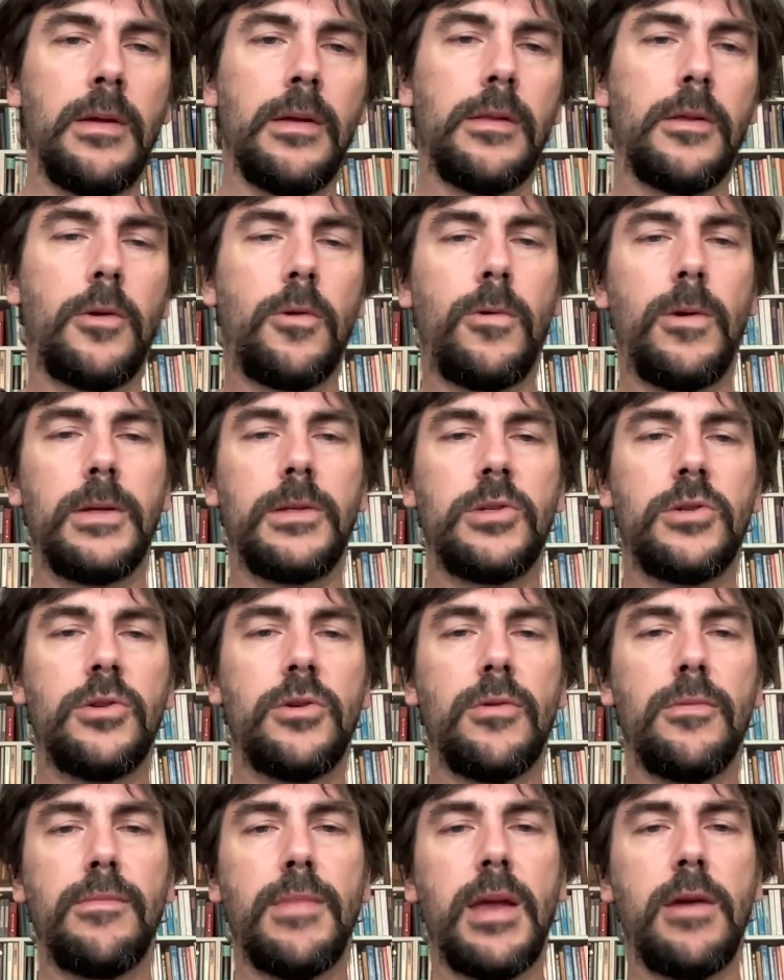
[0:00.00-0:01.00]
the
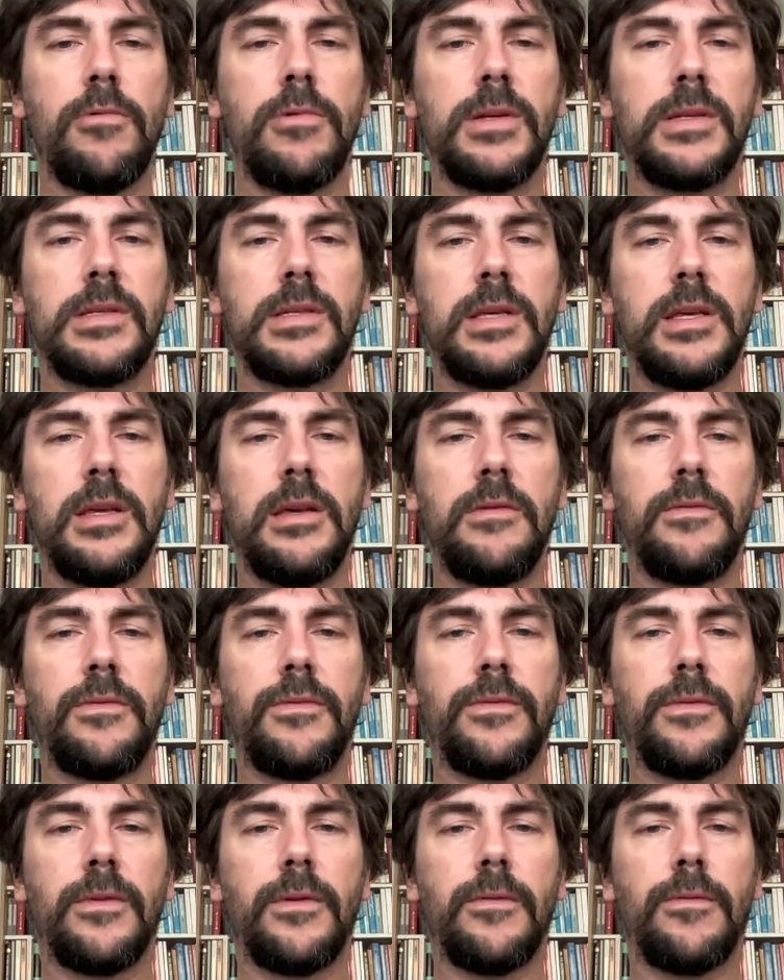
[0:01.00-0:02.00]
questioner may
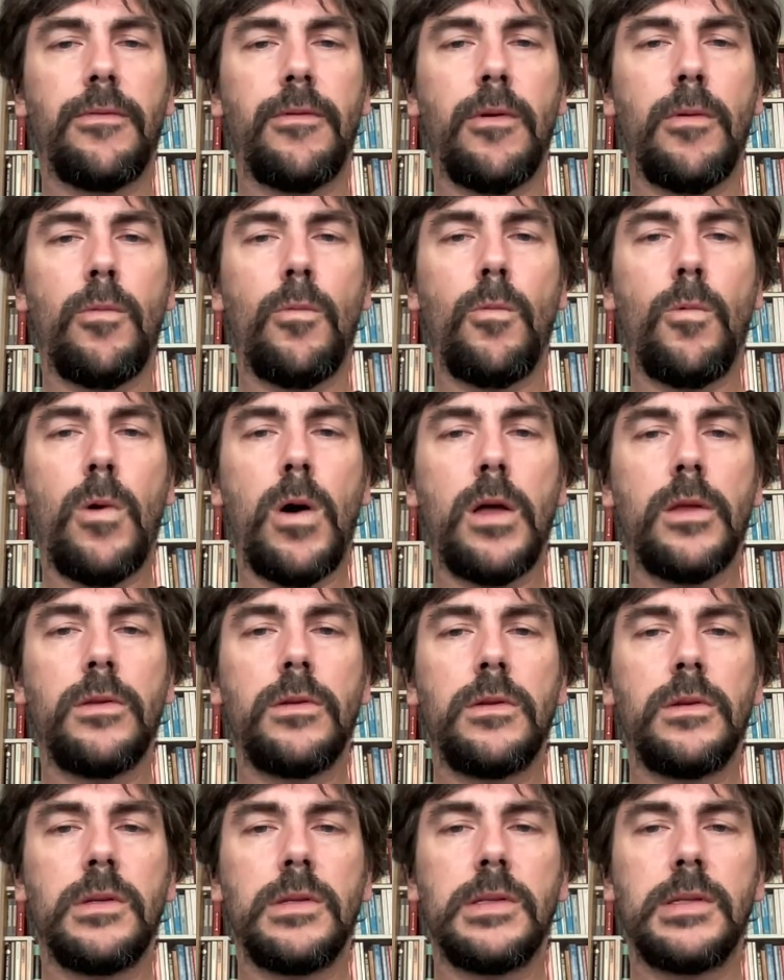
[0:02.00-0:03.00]
receive from
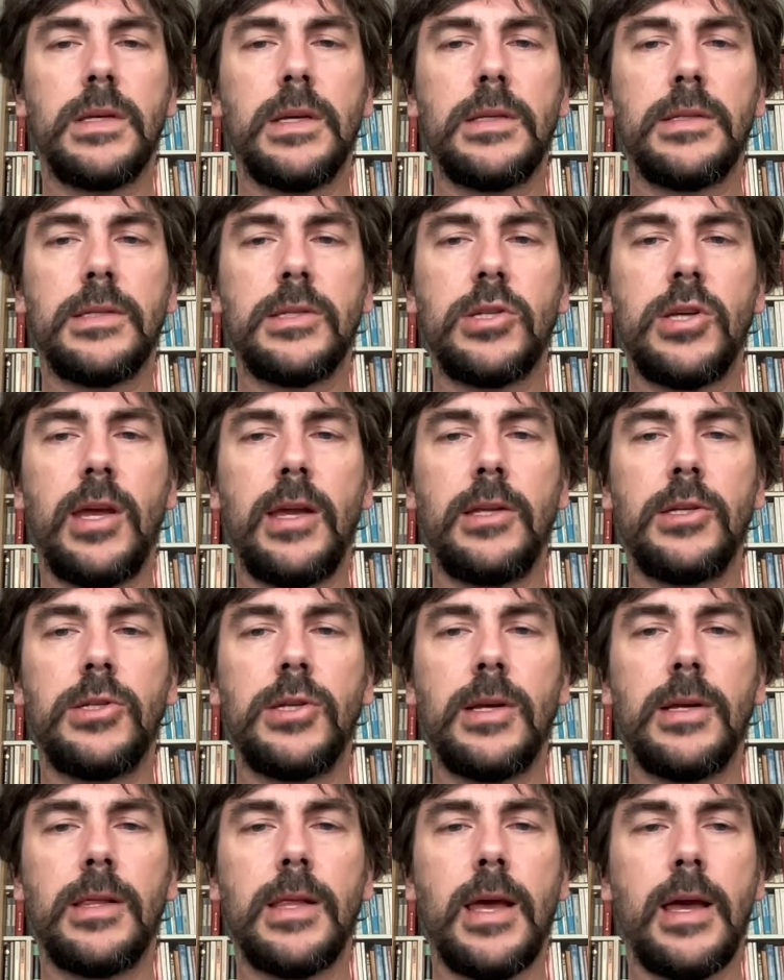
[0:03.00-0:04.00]
1 to 6
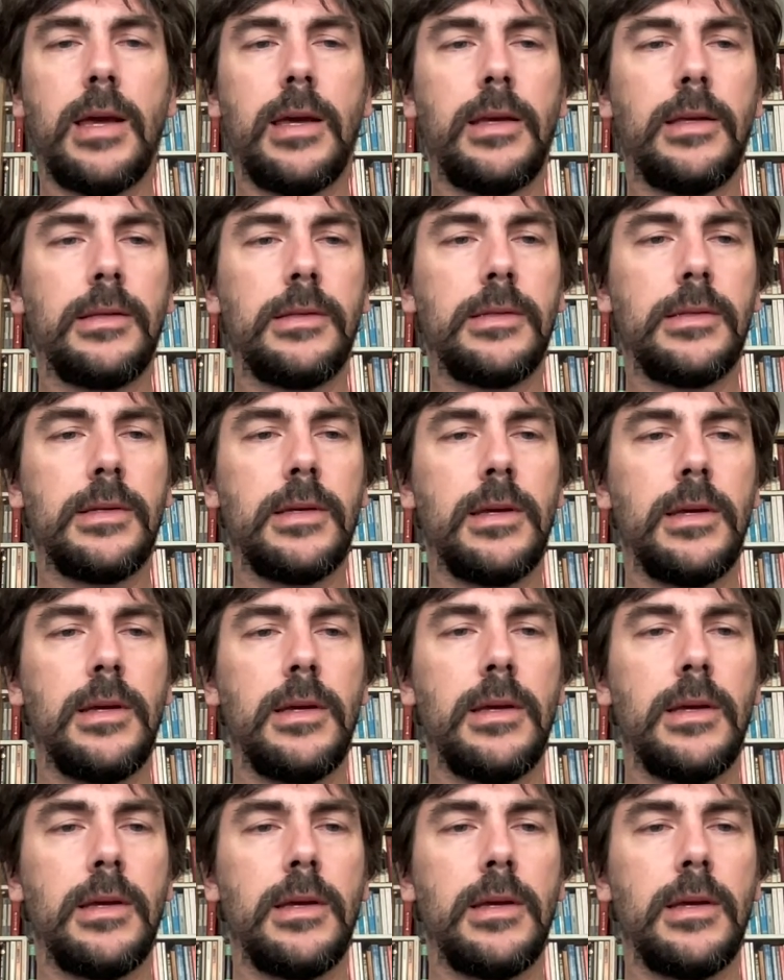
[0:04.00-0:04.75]
changing lines.